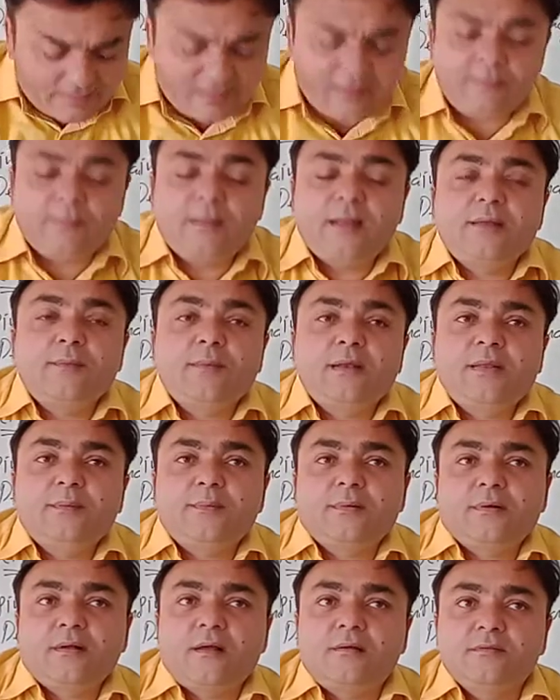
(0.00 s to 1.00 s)
So many
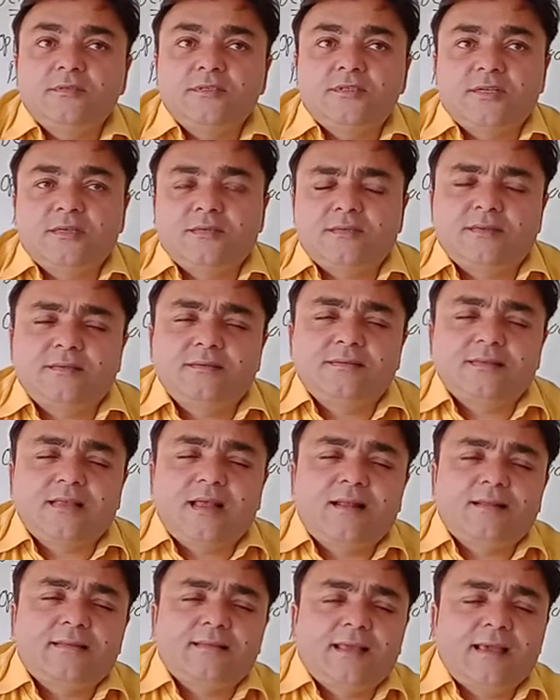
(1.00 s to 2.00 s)
pronunciations
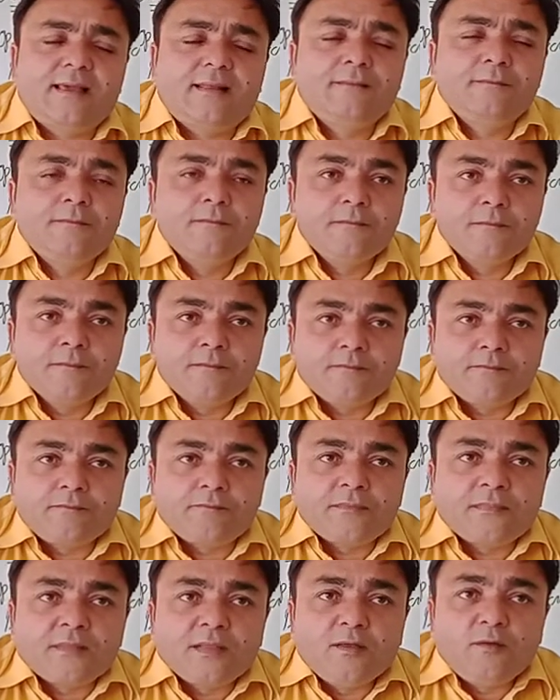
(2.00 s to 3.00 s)
are there
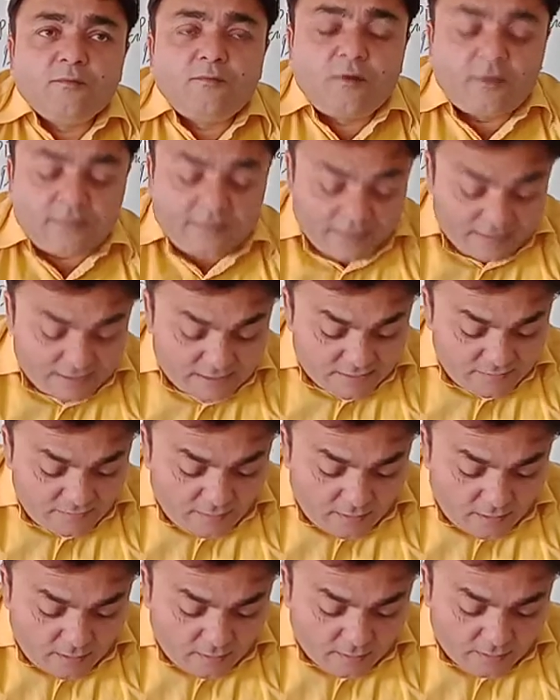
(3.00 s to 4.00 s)
for this
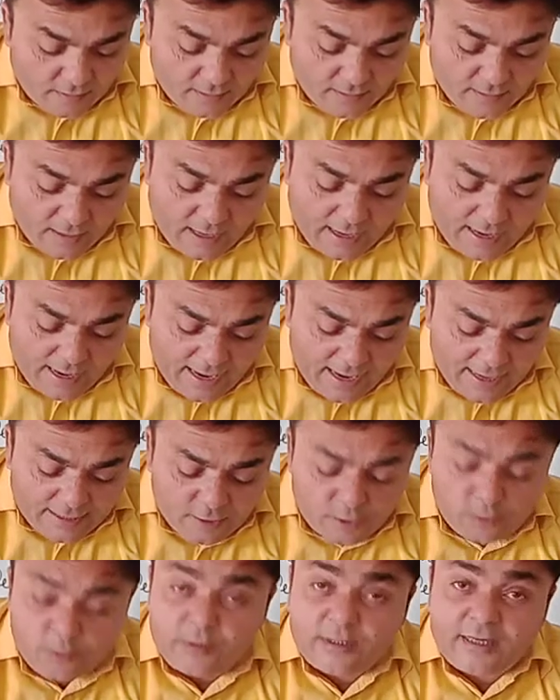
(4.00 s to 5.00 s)
word.
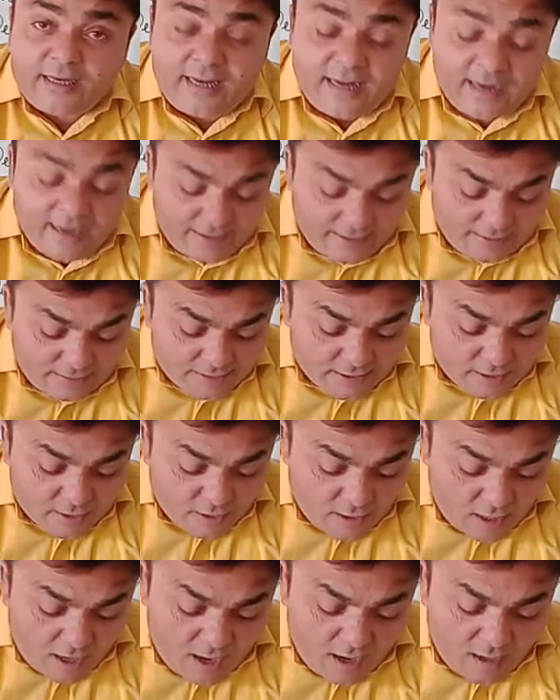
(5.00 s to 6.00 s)
And to create a
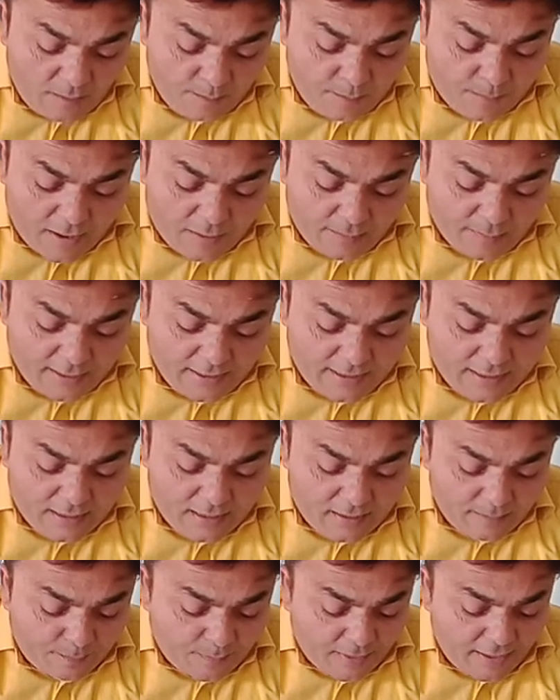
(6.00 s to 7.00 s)
strong public
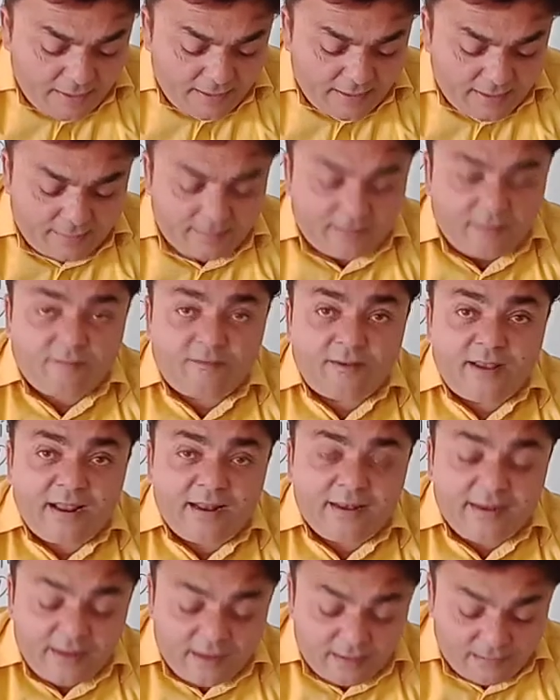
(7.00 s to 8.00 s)
opinion, the
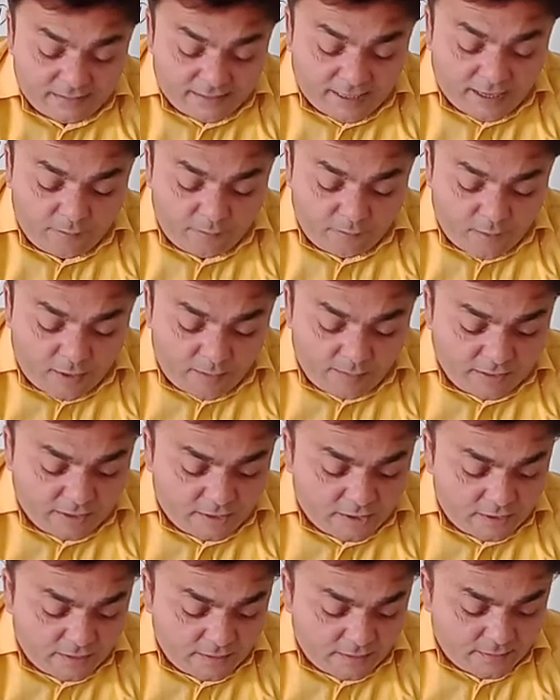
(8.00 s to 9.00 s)
various
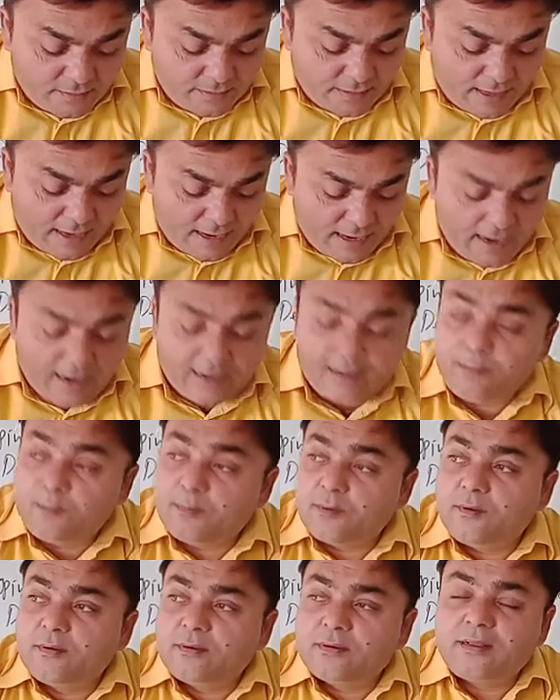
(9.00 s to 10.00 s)
information and
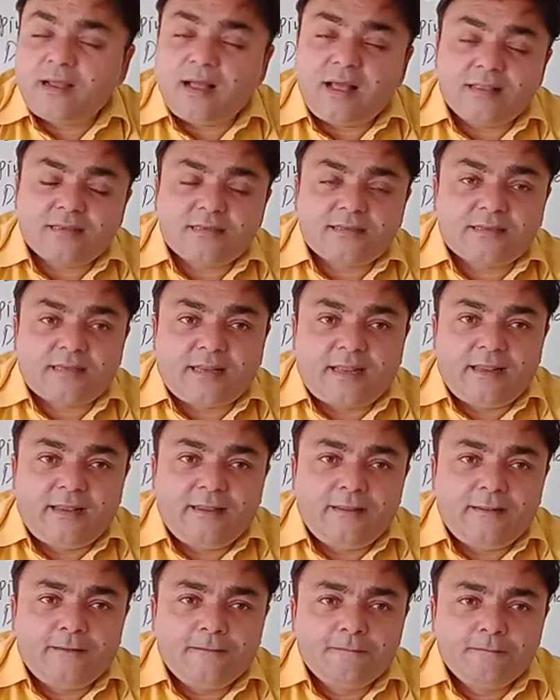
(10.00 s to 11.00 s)

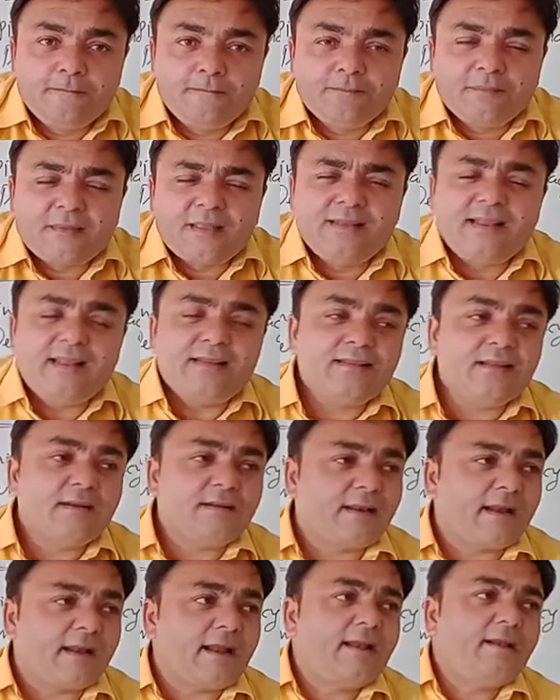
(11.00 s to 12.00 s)
broadcasting. Let
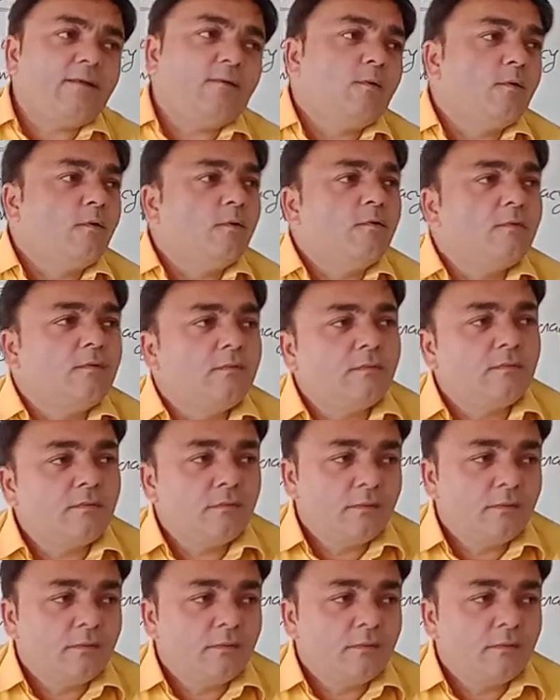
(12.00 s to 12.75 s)
the train go.